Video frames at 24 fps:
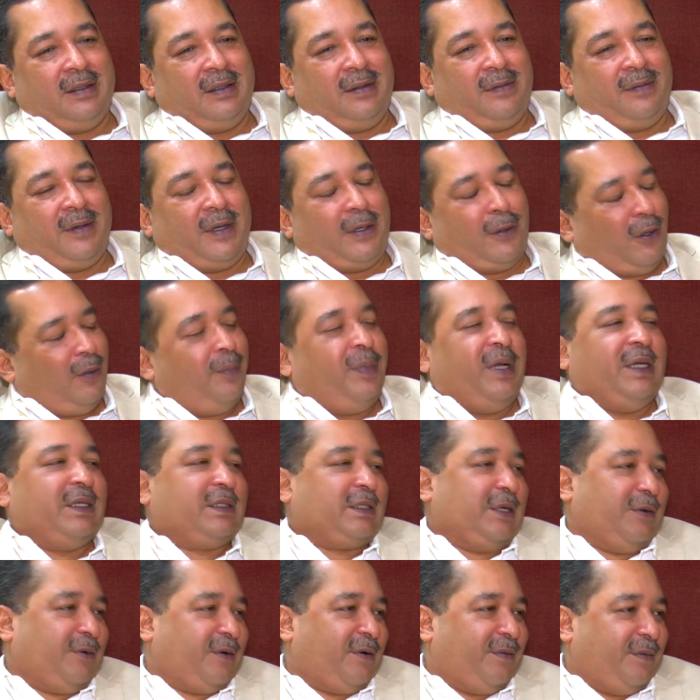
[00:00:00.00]
we are all
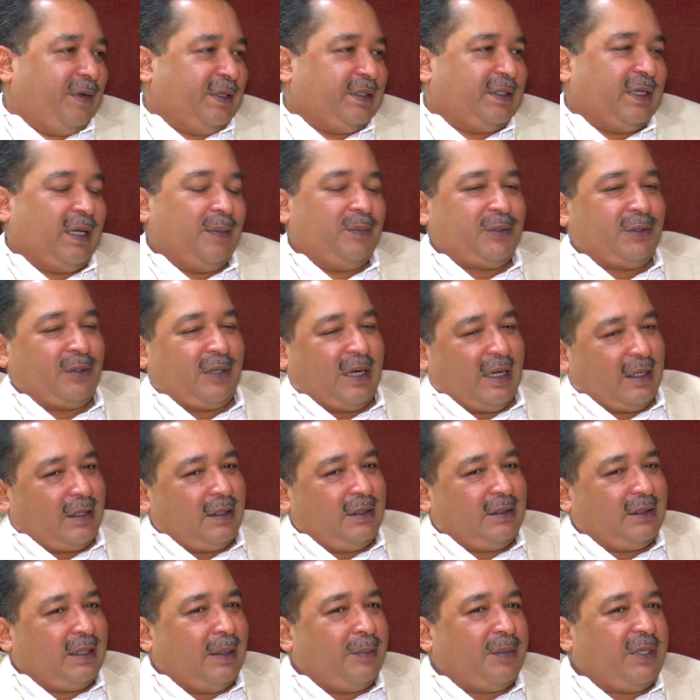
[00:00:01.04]
based out of Assam. So that
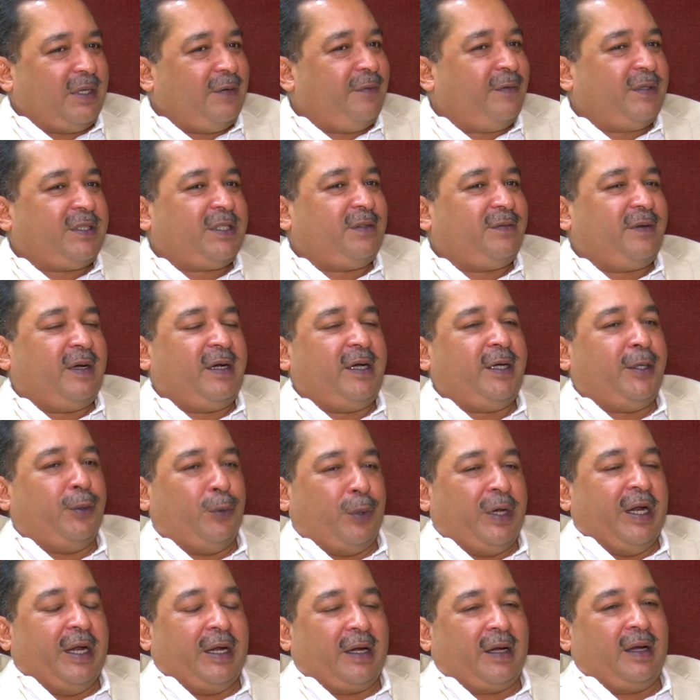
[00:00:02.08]
is something which is very
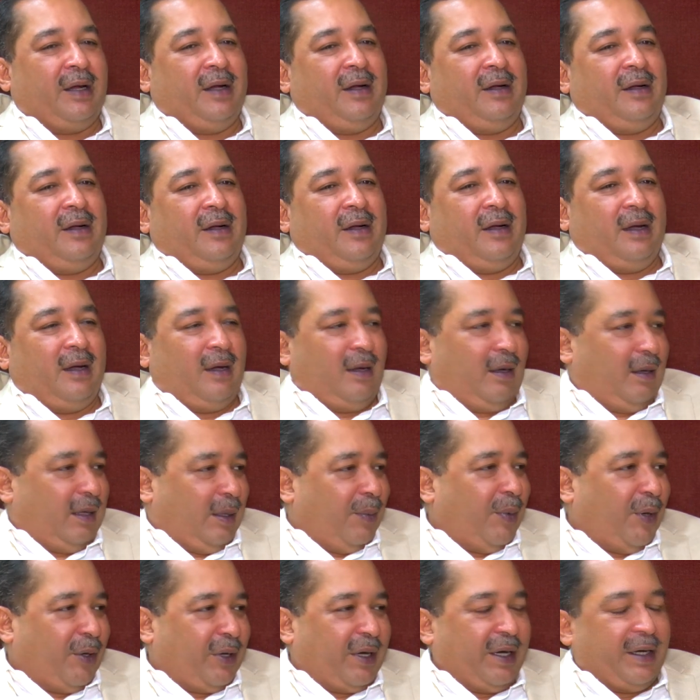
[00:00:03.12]
unique
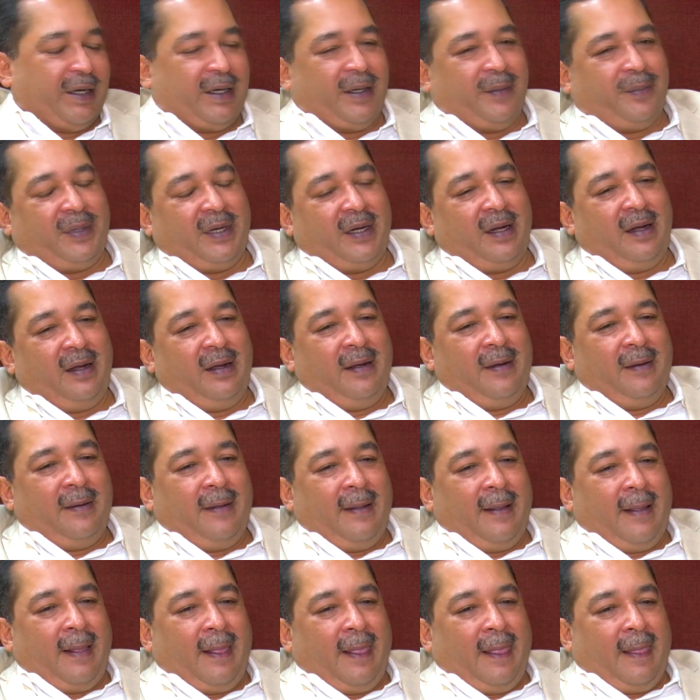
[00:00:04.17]
about ATPA.
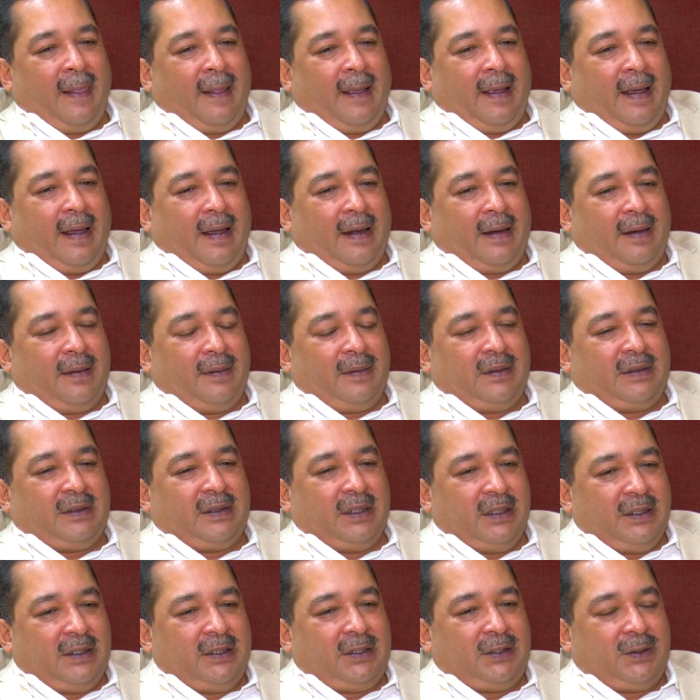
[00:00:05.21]
And
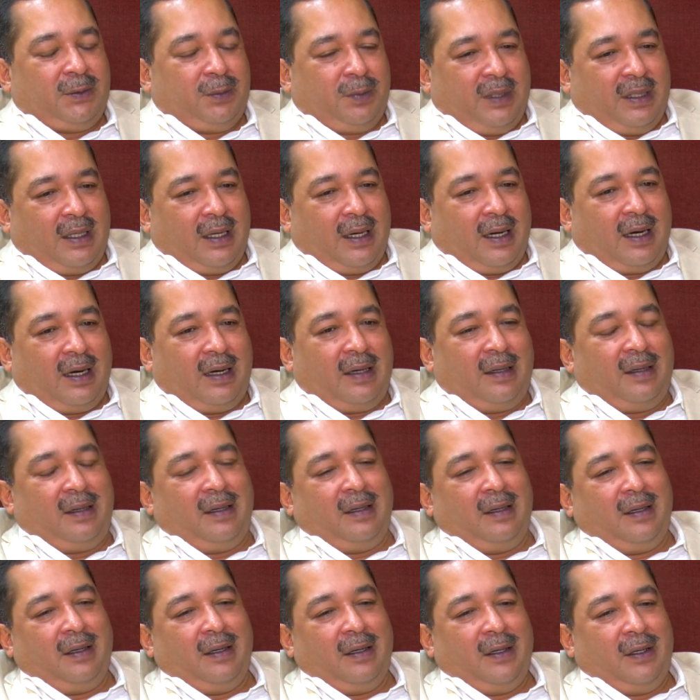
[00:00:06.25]
since we are
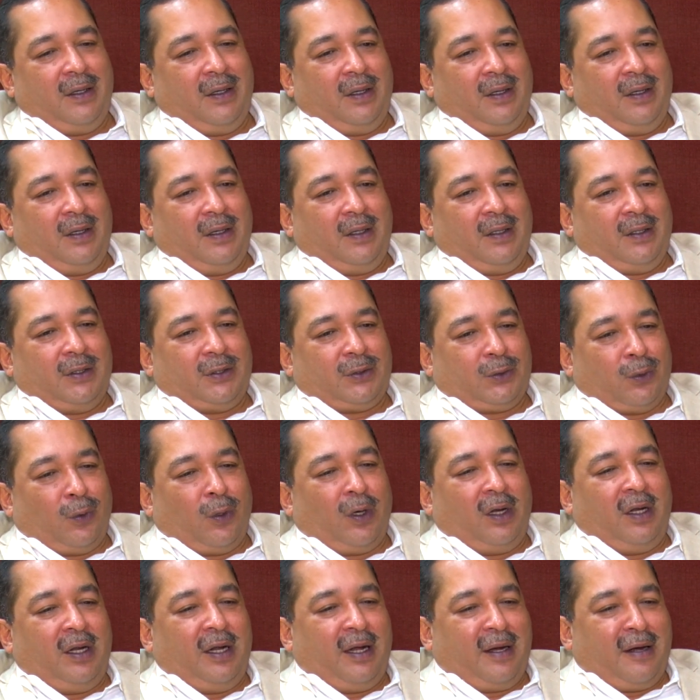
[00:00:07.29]

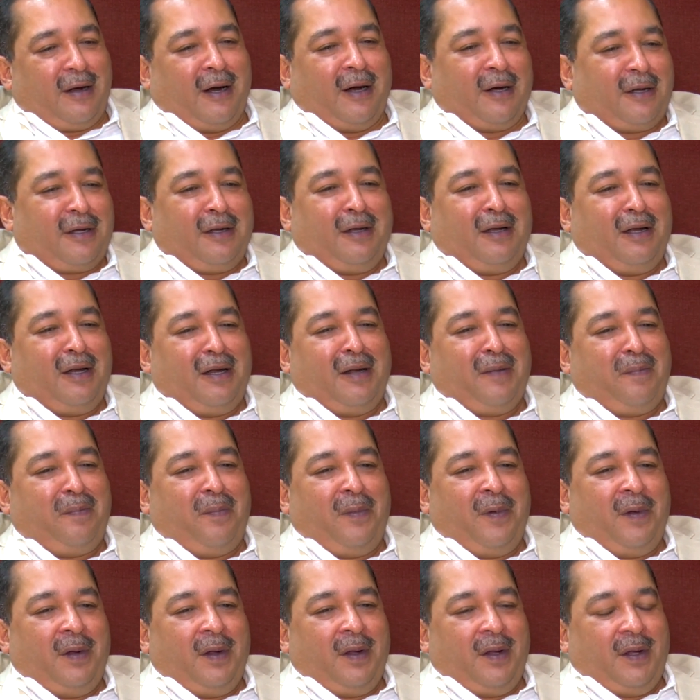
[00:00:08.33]
solely and heartily
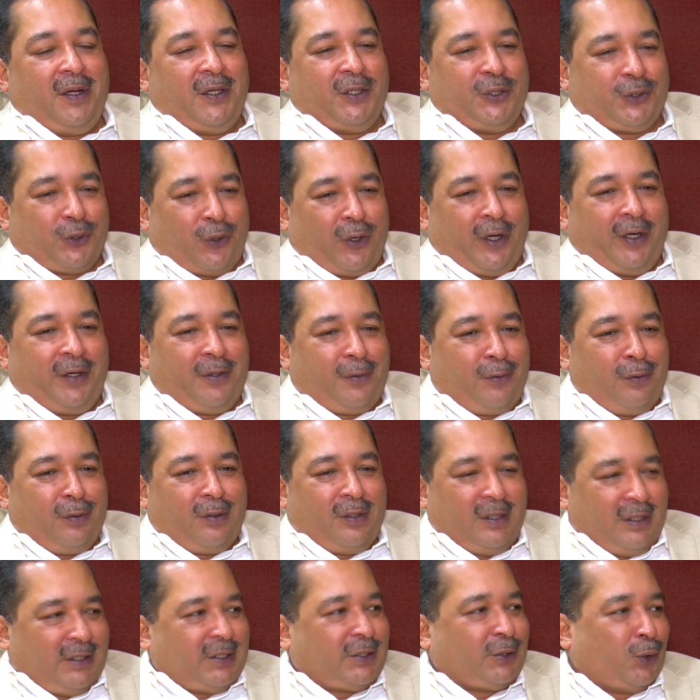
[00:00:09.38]
joined to
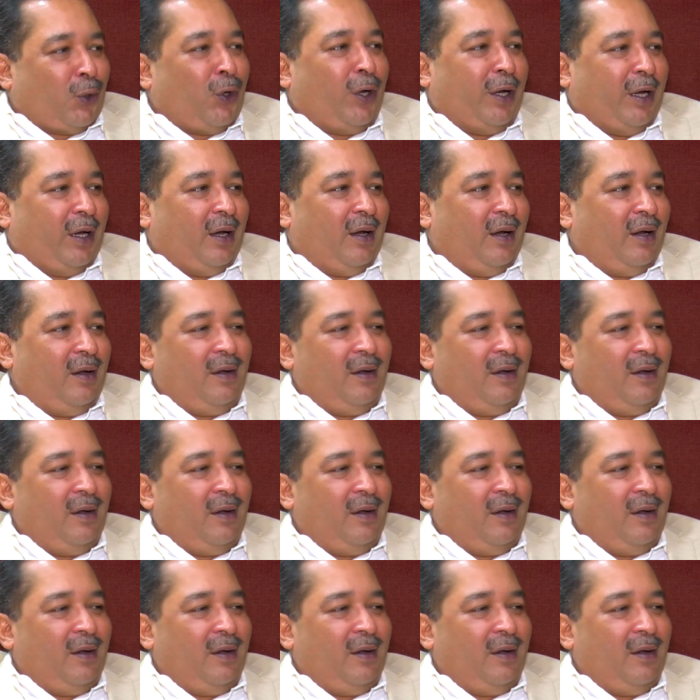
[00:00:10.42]
this soil,